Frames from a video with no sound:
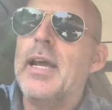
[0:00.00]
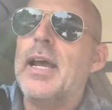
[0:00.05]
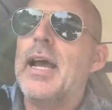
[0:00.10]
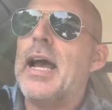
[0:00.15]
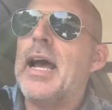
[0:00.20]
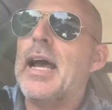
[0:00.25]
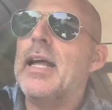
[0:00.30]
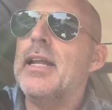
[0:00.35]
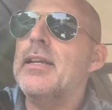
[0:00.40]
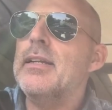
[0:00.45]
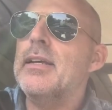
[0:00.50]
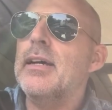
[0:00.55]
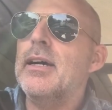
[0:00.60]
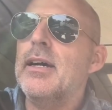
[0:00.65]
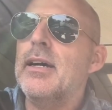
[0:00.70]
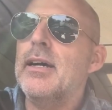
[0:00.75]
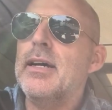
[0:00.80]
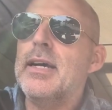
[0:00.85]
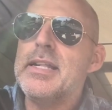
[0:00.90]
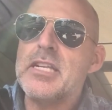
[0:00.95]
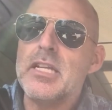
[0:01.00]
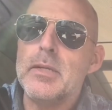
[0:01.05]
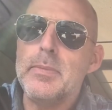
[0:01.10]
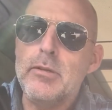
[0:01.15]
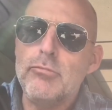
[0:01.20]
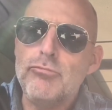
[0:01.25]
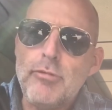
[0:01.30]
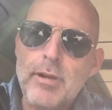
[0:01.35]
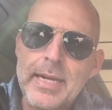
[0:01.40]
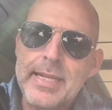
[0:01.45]
and uh, it's going to
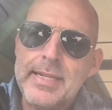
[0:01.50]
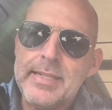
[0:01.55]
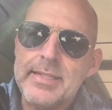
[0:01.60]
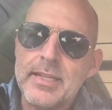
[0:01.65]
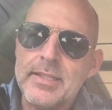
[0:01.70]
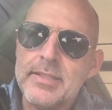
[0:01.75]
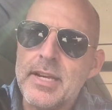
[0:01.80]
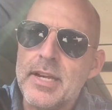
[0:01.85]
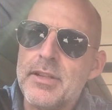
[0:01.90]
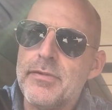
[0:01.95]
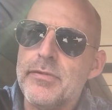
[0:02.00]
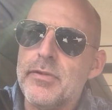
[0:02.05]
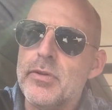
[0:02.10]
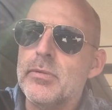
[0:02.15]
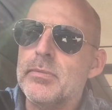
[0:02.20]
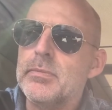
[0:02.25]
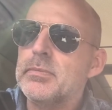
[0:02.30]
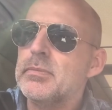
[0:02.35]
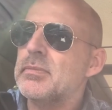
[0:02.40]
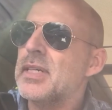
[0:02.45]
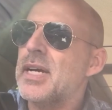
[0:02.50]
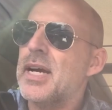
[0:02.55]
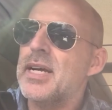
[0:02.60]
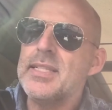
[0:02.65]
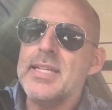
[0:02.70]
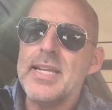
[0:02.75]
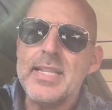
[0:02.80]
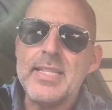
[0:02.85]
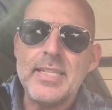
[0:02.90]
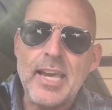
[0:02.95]
be really successful i
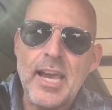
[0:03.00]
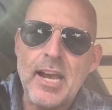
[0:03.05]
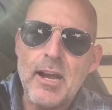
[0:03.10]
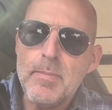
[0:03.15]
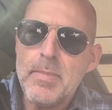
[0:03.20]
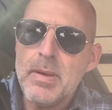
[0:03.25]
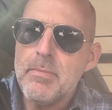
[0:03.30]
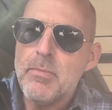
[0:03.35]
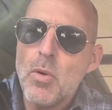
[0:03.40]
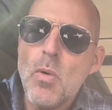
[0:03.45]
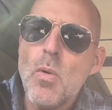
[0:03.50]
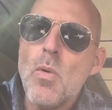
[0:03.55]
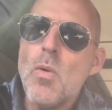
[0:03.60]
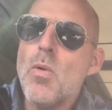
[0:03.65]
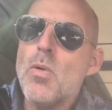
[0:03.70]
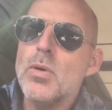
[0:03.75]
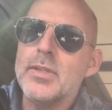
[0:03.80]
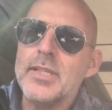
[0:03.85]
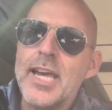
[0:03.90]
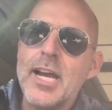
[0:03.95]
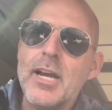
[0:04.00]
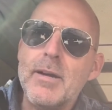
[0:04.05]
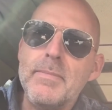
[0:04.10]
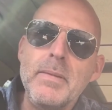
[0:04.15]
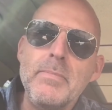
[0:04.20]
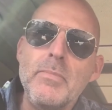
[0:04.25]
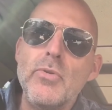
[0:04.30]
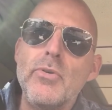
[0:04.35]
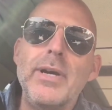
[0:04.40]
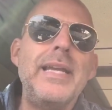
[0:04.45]
said tell me more tell
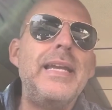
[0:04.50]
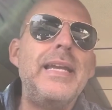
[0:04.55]
me more i